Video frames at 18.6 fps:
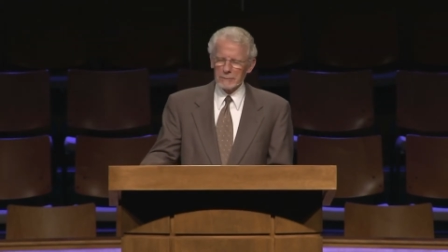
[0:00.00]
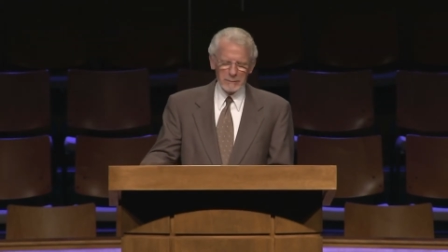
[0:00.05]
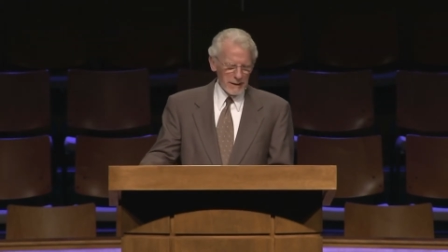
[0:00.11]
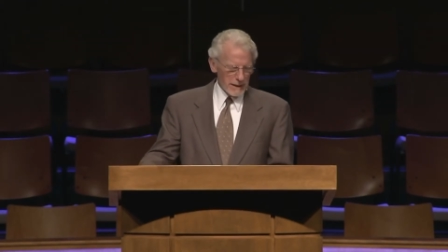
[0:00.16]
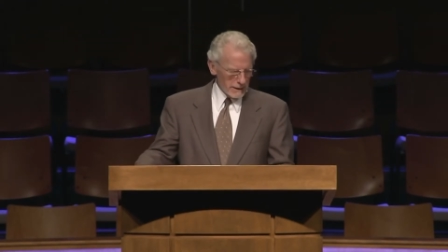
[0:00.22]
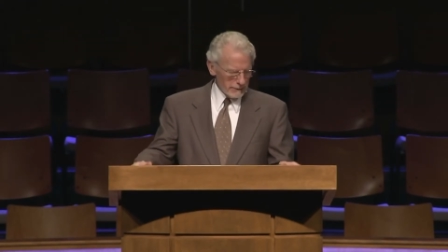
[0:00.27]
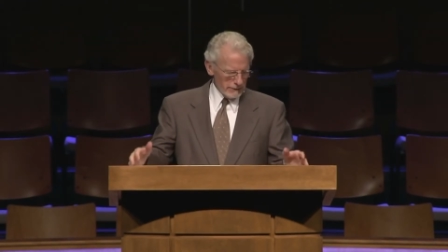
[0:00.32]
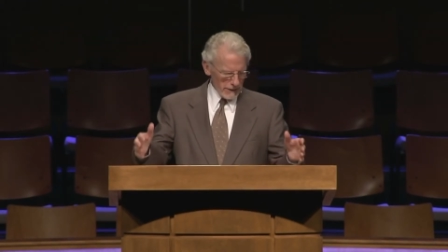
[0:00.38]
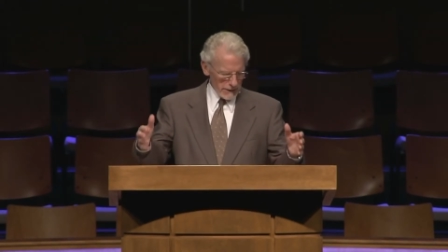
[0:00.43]

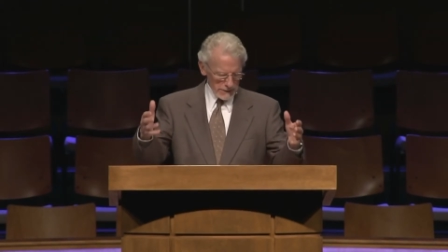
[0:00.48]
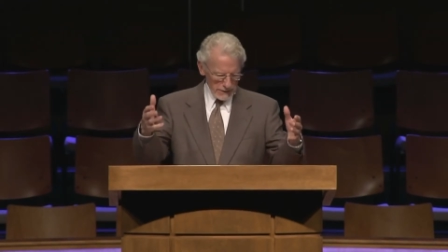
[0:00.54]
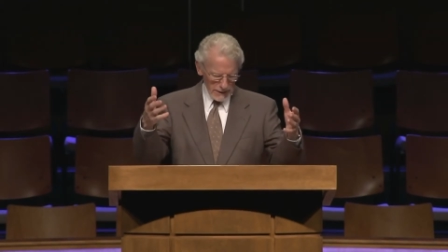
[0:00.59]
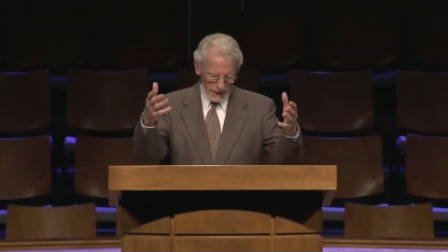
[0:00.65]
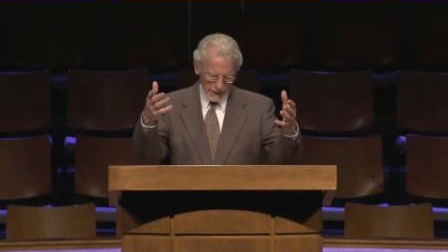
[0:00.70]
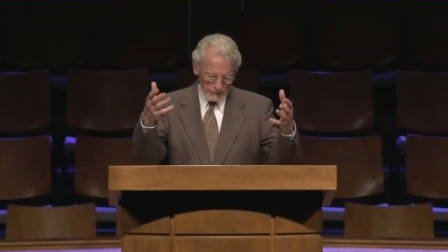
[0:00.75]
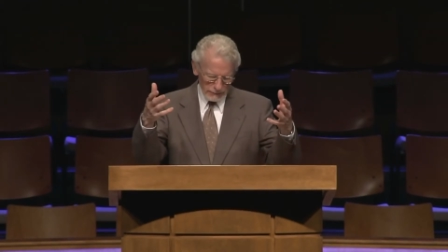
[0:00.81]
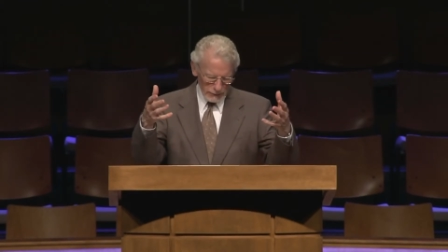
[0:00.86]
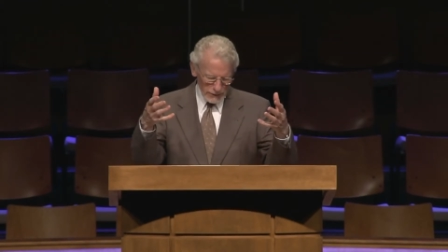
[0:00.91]
benefits
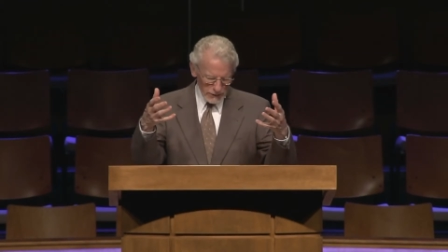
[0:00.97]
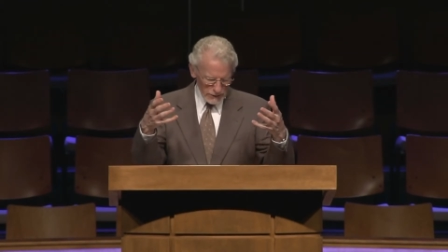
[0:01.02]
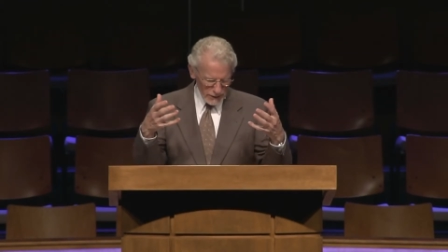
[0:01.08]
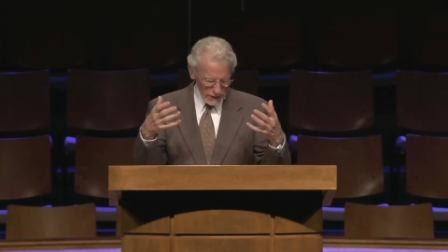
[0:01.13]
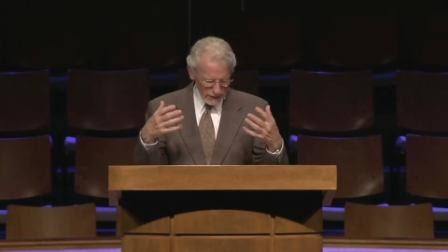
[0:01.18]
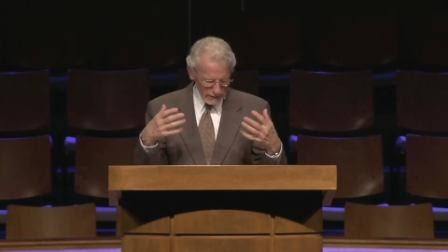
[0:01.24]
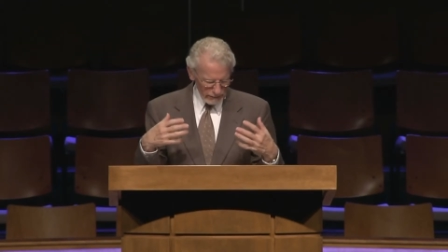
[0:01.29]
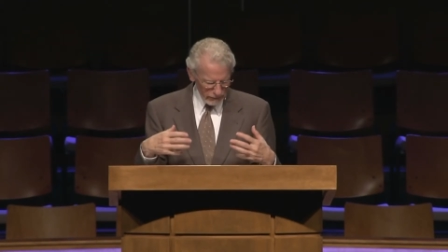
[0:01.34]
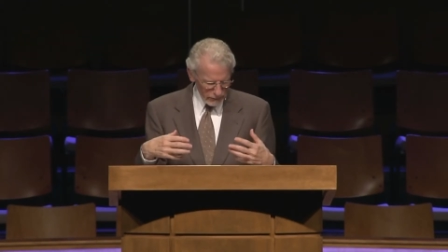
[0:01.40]
I've
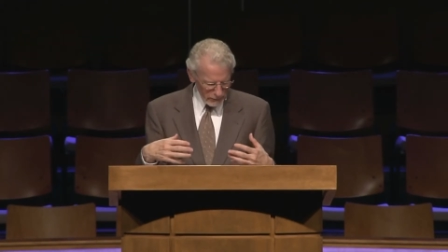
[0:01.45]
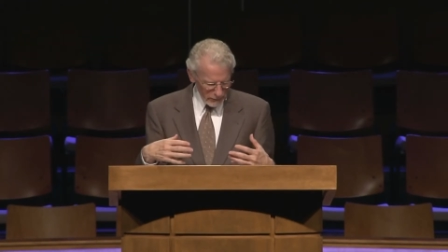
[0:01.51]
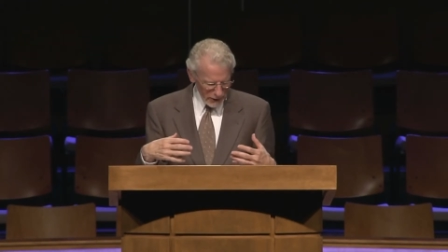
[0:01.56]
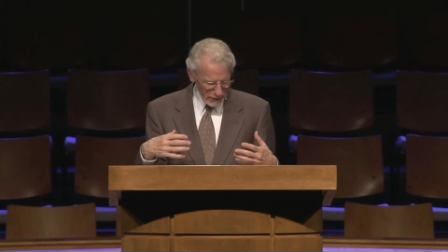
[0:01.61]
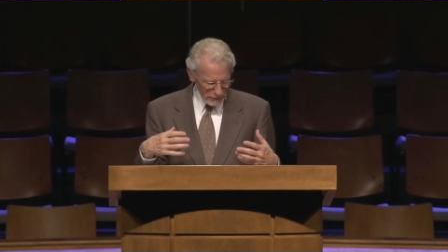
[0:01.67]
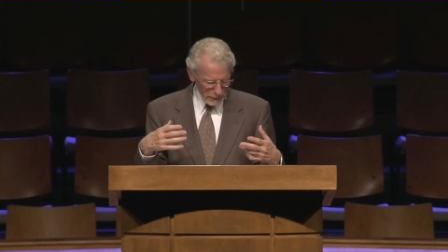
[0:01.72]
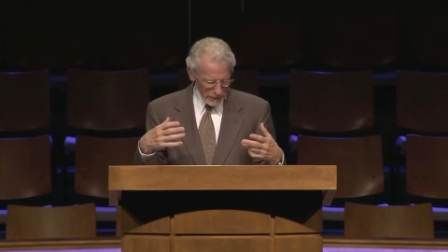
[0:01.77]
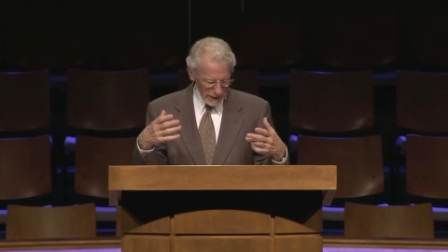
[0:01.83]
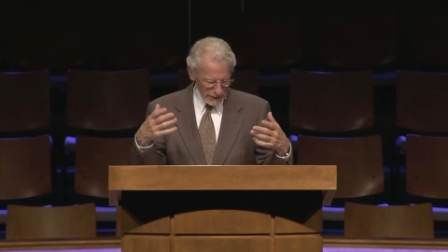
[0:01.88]
received from
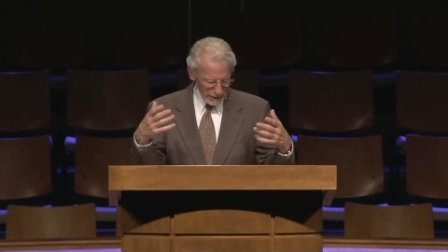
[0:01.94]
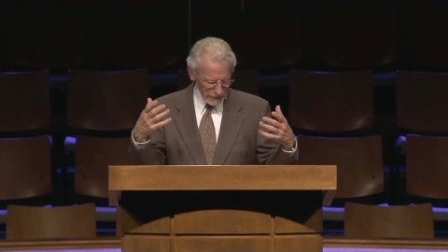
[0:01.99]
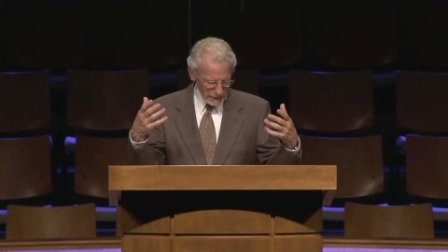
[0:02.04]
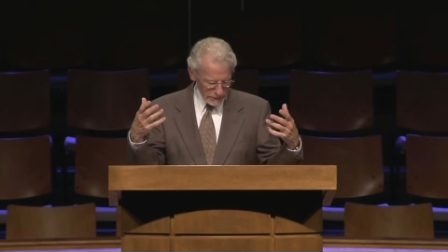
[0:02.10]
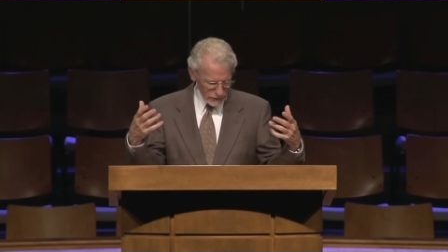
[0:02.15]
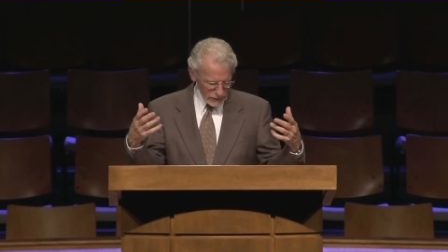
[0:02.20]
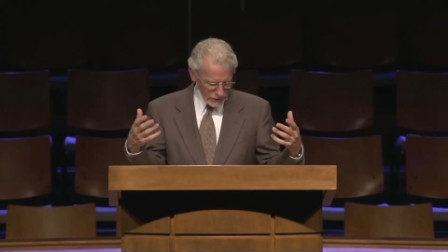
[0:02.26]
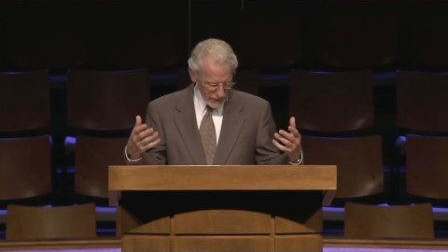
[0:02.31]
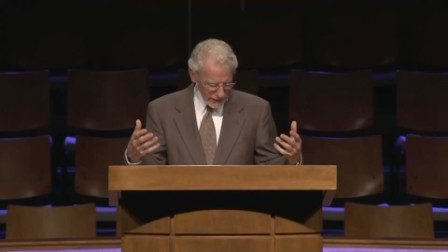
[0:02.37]
my
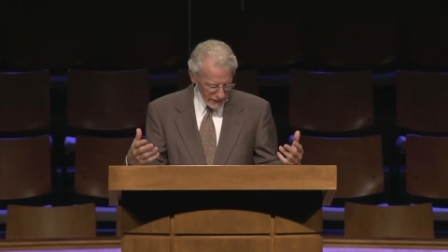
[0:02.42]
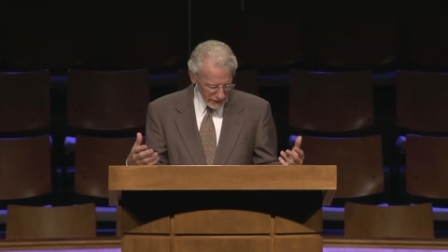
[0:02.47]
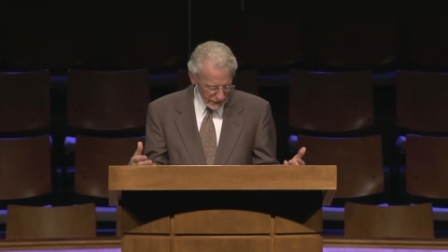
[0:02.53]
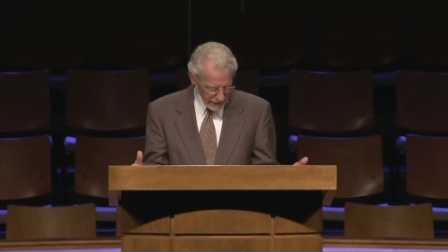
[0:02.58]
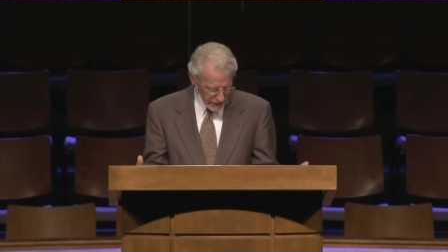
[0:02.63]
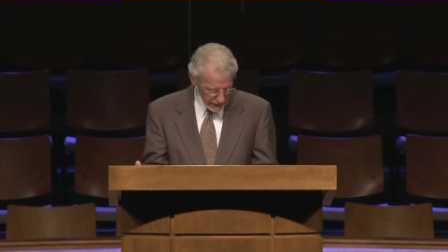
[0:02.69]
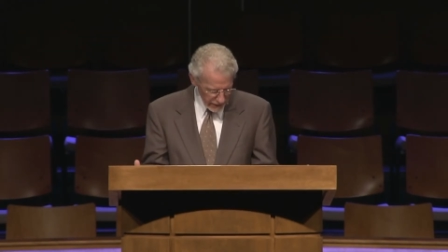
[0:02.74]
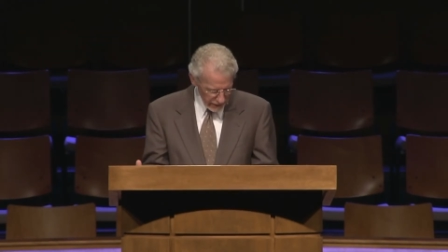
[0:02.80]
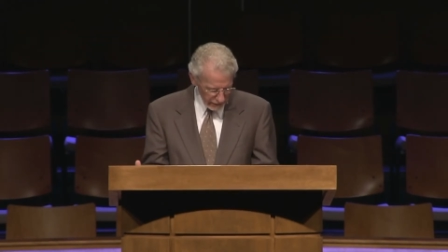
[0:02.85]
parents, their
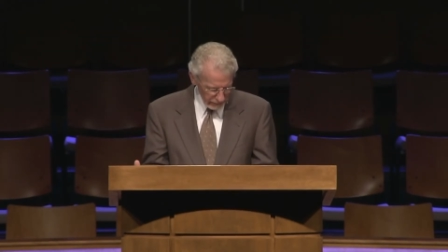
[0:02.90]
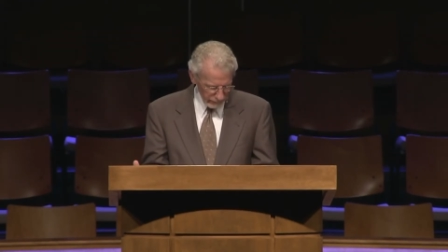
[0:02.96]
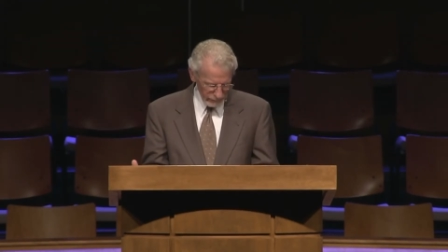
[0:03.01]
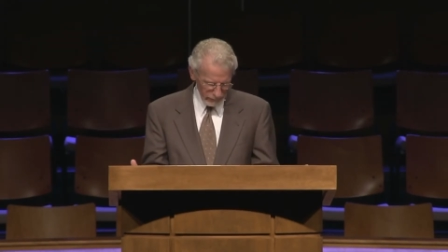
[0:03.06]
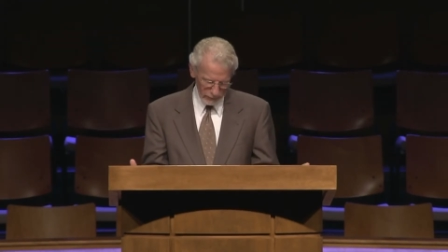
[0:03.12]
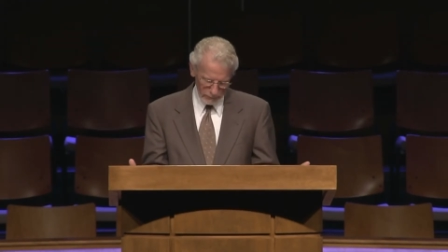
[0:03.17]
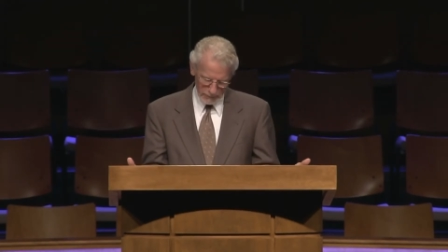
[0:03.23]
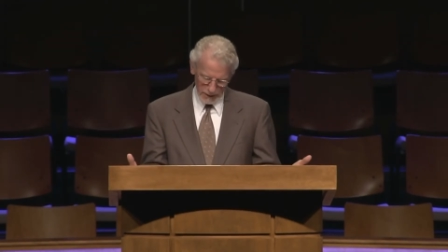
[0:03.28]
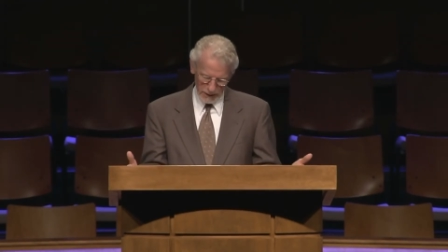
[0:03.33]
care
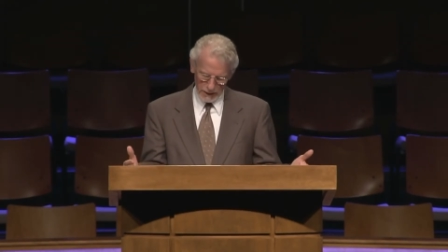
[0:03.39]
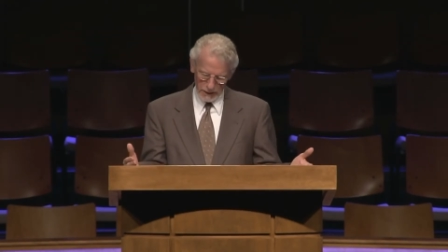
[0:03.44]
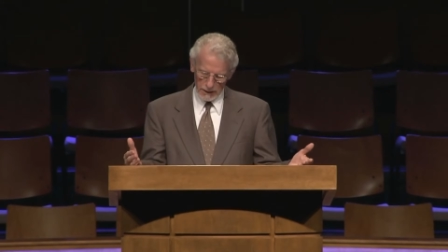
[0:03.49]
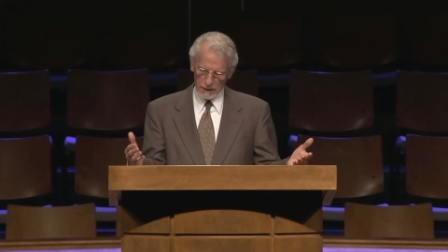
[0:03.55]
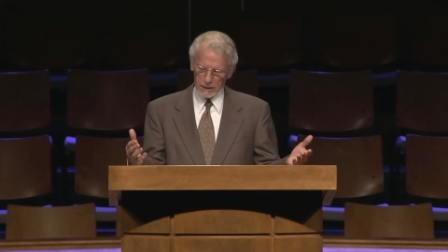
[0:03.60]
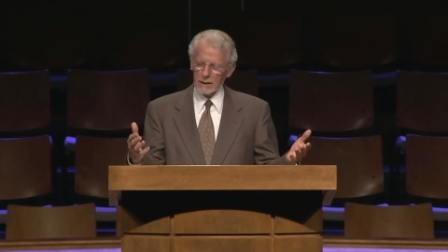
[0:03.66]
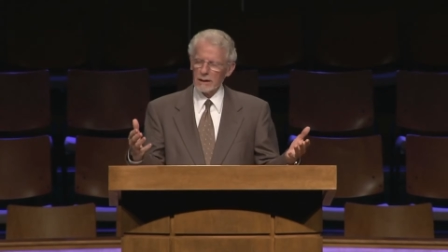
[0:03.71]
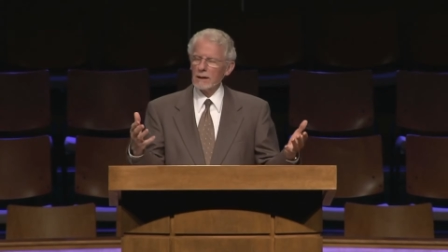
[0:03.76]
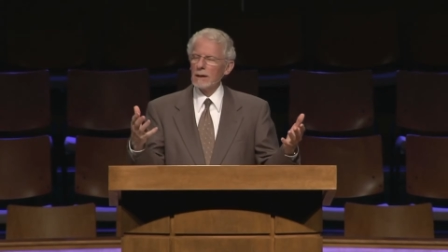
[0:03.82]
for
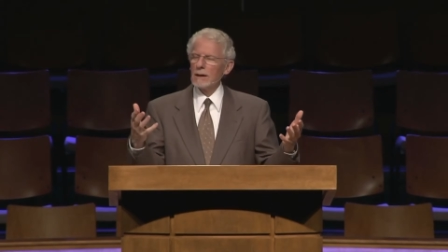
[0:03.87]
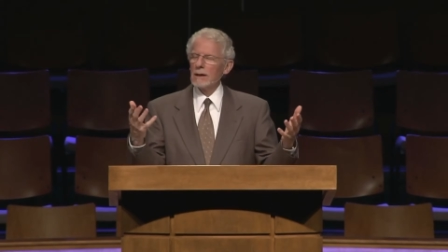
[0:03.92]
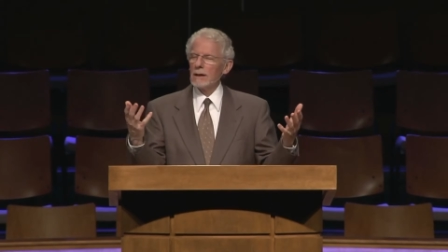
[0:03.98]
me